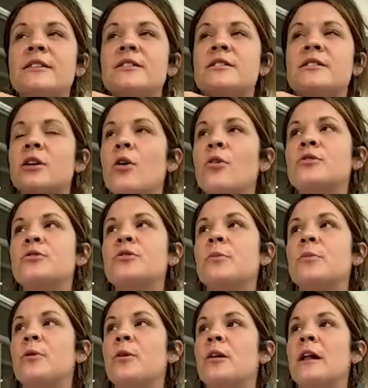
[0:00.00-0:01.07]
It's so
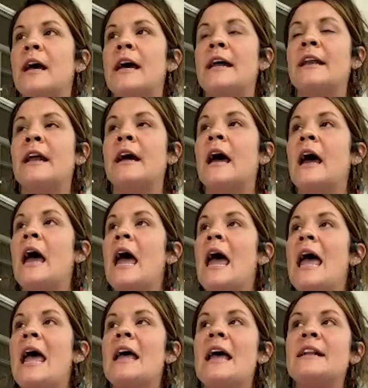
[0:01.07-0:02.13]
doable. And
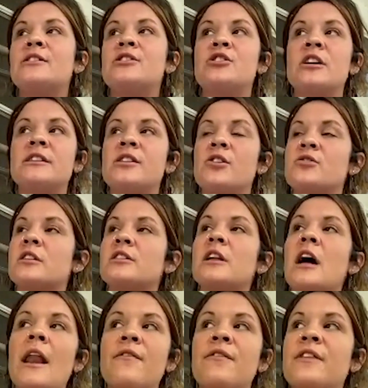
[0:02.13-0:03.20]
it's just, there's a
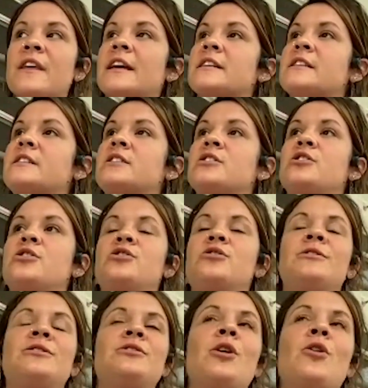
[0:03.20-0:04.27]
lot of things to
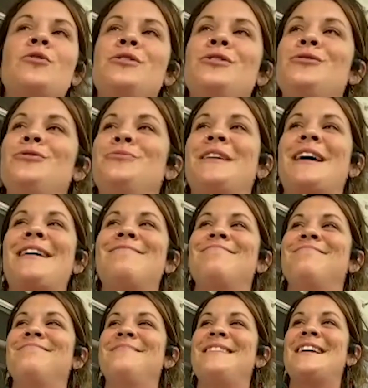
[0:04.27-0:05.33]
show you that
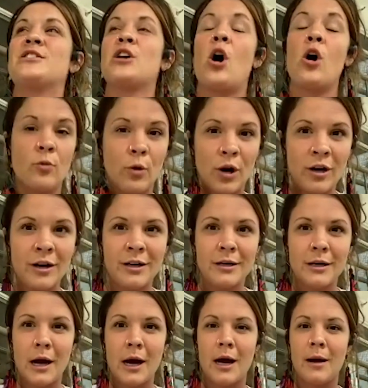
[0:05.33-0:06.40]
it's hard work.
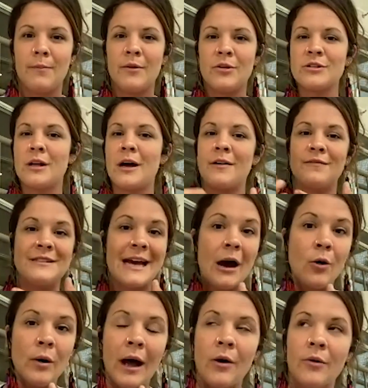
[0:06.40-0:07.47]
There's a lot of
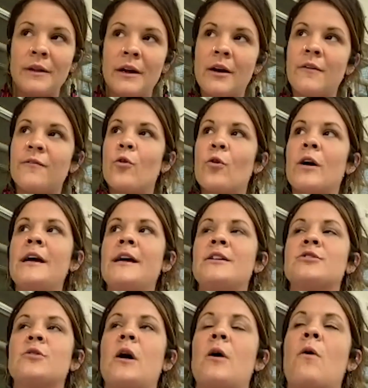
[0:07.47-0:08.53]
doubt out there for it.
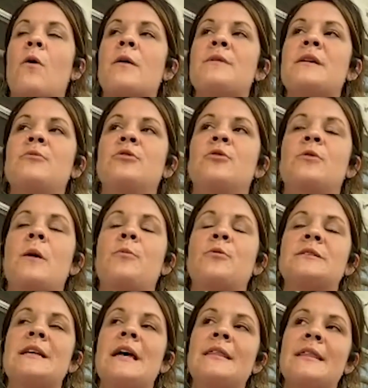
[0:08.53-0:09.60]
And so I want to be able to
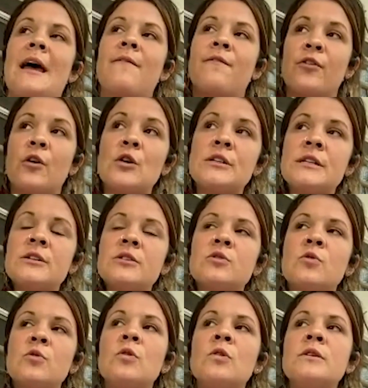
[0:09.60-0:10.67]
represent that first in
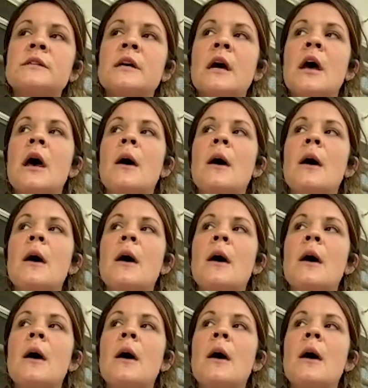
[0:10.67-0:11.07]
schools,